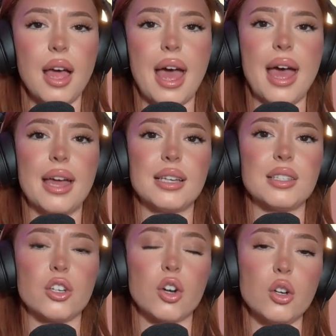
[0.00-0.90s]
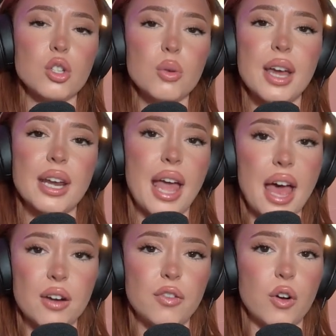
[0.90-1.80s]
And you're also getting
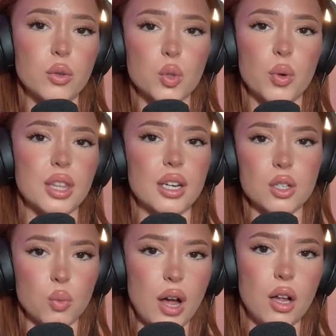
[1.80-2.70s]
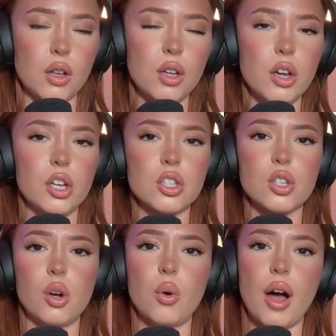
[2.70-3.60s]
headphones with it as well.
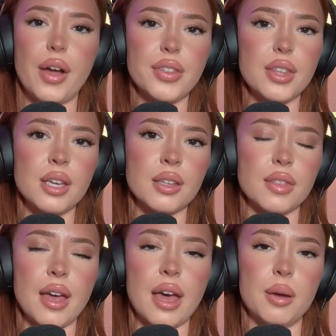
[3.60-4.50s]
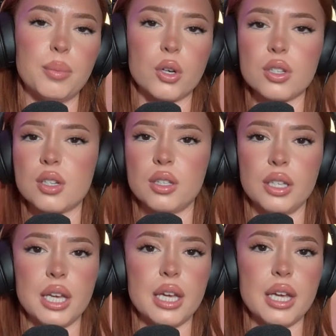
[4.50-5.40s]
So I think that
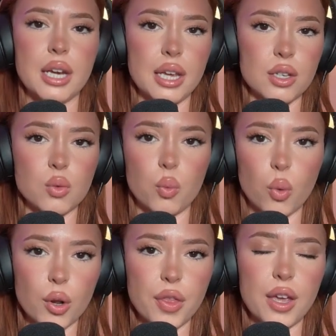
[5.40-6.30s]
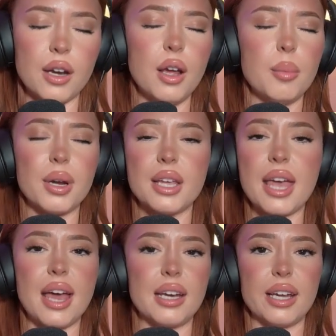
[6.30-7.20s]
personally it is worth it. But
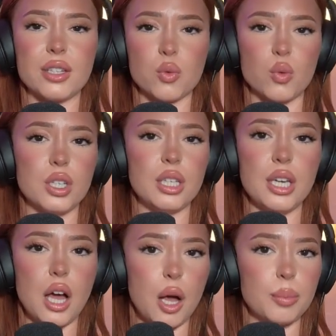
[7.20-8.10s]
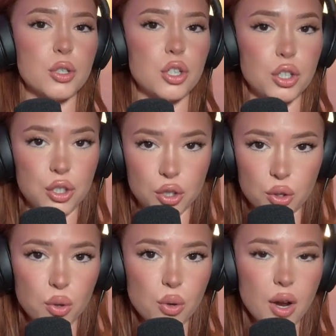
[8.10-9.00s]
again, it's really up to
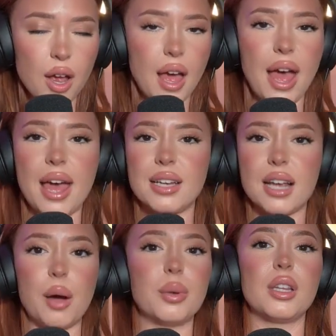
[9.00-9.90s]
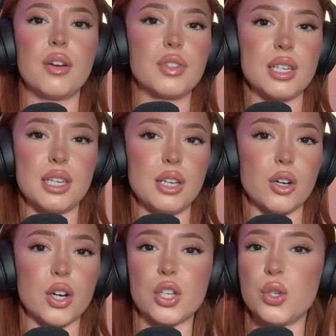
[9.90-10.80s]
you. And I would love to
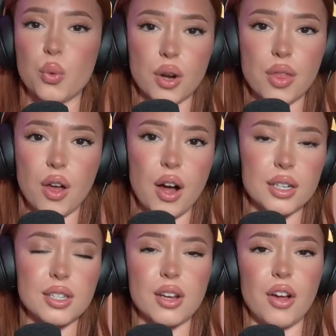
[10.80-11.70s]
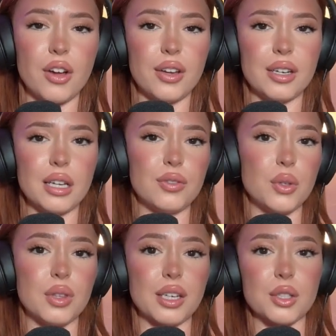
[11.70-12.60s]
hear your thoughts on
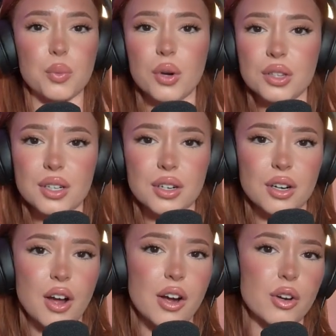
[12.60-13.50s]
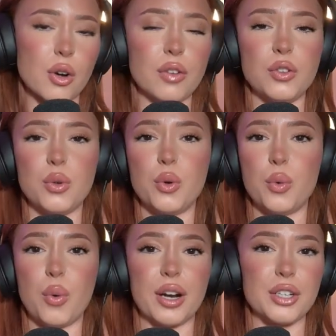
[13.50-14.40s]
if you think it's worth it or not, or if
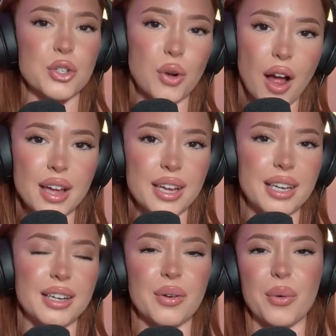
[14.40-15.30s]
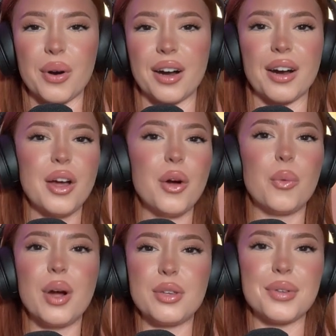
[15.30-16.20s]
you want to try it, or
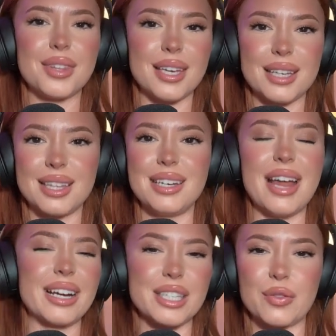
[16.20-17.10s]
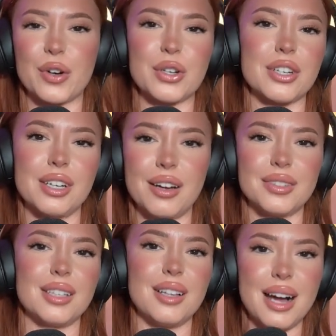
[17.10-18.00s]
what you think the next version
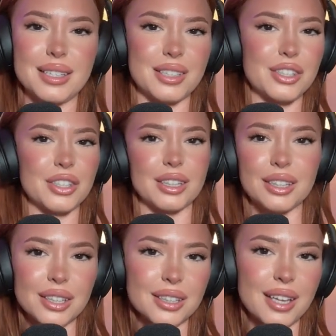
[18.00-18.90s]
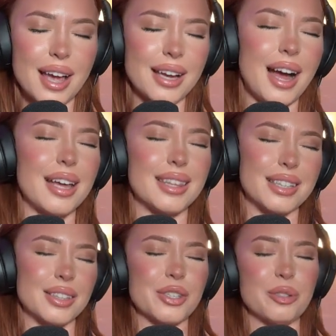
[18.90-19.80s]
of the glasses should look like. I
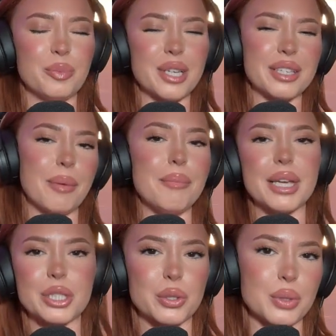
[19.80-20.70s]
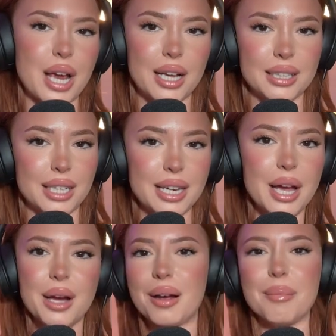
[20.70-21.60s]
think there should be some mixed reality
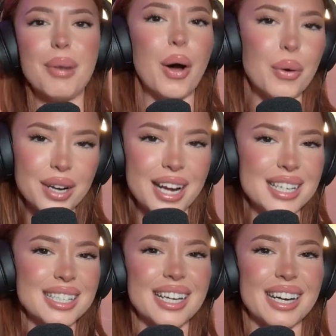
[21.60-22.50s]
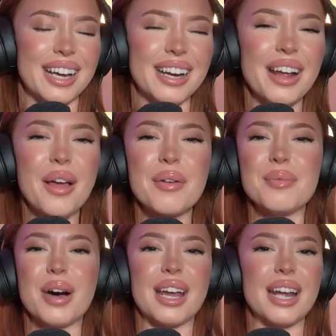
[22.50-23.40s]
component in it.
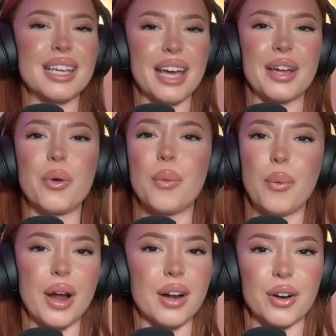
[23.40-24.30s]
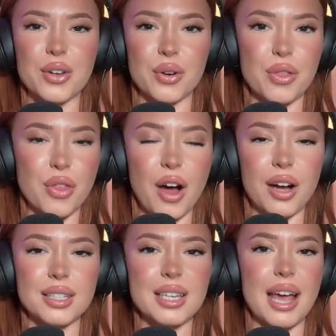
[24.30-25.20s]
But again, what are your
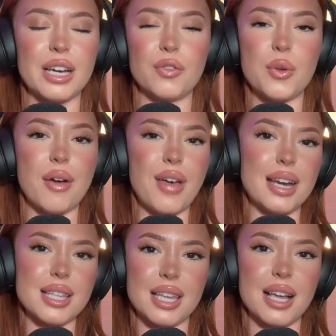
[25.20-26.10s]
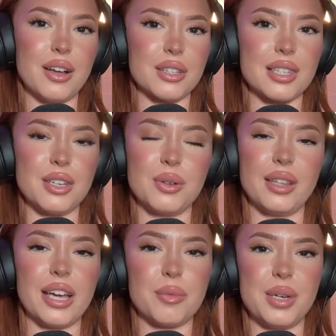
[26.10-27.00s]
thoughts? And if you have anything else that
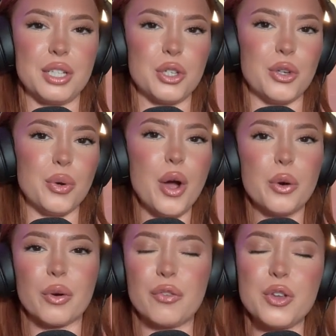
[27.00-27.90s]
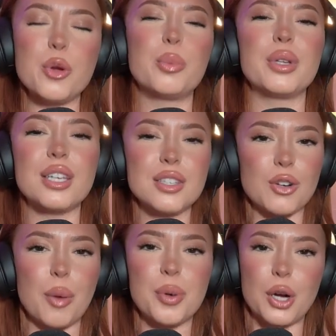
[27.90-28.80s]
you'd like me to review, please
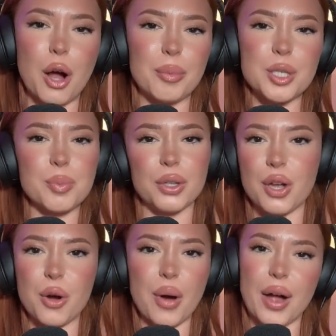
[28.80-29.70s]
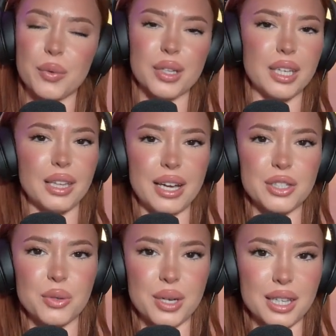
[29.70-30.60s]
drop your comments below. I really
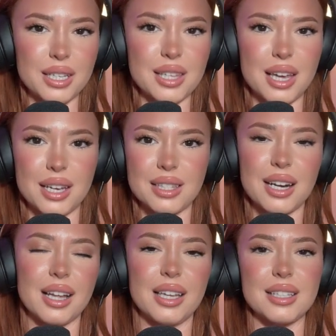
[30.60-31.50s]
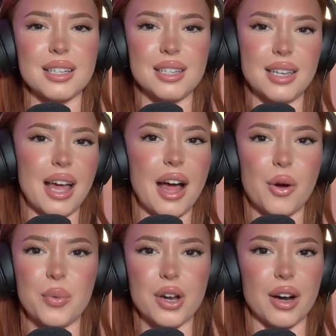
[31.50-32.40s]
like doing these things, and I like to see
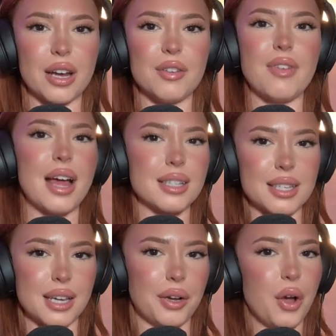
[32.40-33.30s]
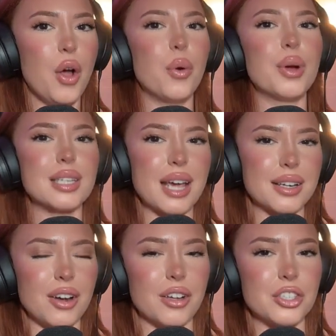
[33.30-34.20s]
how we are advancing with
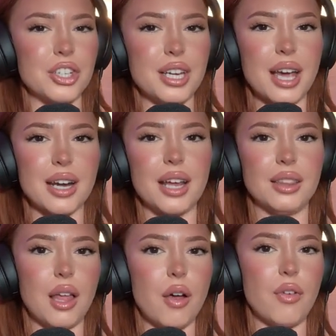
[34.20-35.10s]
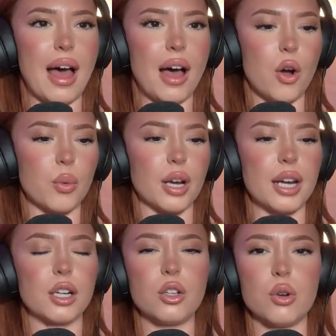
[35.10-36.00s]
technology. And I love how we're
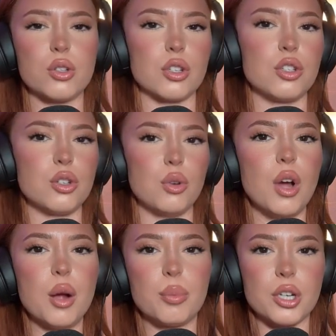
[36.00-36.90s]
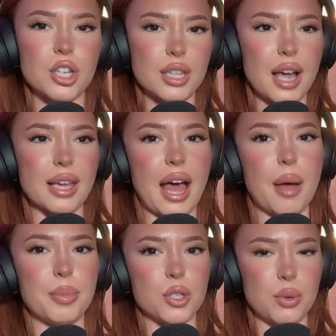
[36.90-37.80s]
getting closer to bridging that
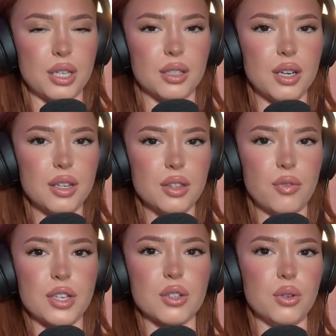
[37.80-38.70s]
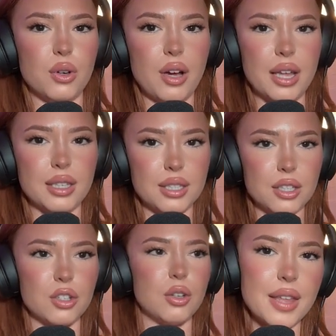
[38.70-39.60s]
gap between the physical and the
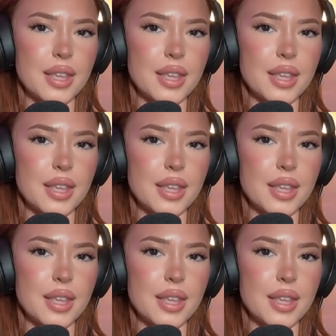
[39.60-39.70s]
digital.